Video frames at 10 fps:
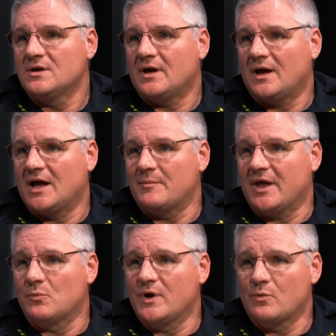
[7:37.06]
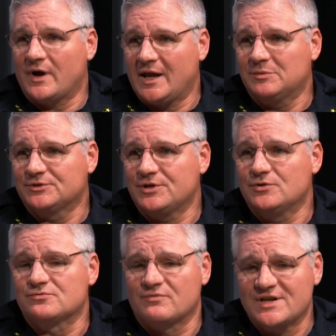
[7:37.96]
And we were able to
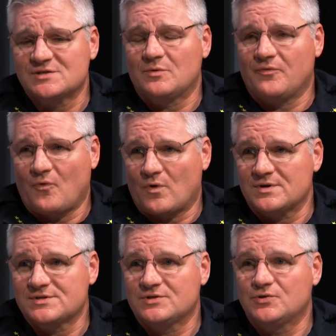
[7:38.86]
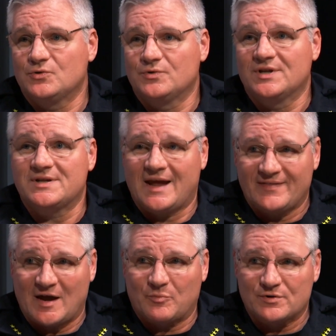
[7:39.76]
use reasonable force to detain
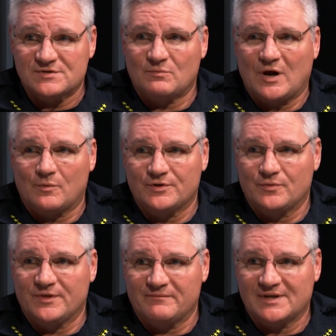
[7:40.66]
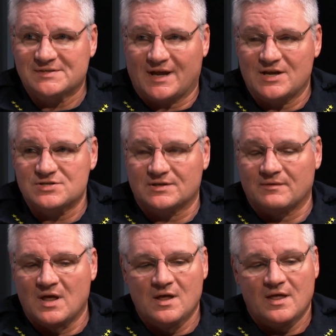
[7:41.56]
that person while we're doing the investigation.
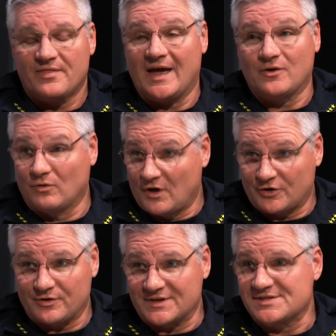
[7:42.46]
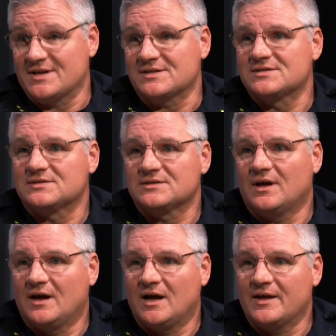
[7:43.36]
That no longer exists,
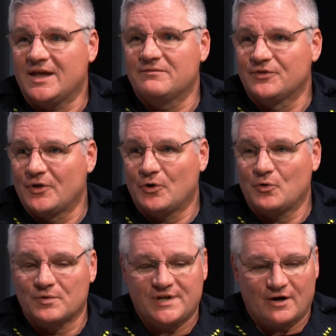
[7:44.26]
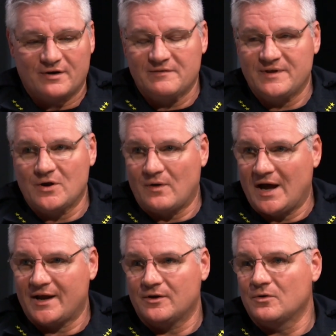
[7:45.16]
even though Terry v.
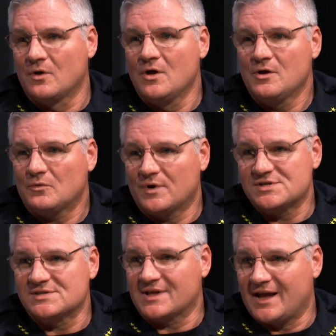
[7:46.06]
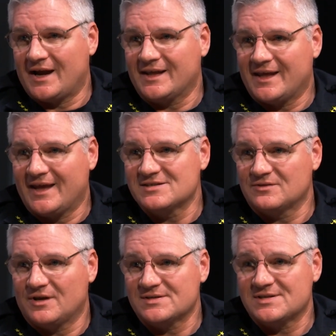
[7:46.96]
Ohio, which is the guiding case
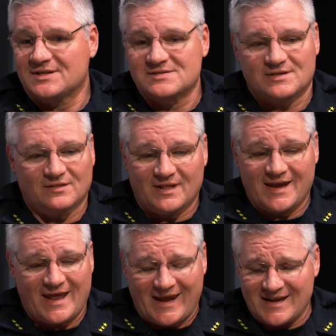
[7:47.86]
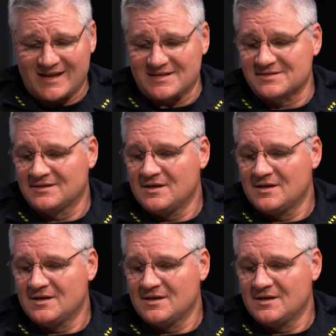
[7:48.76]
law since the late 80s,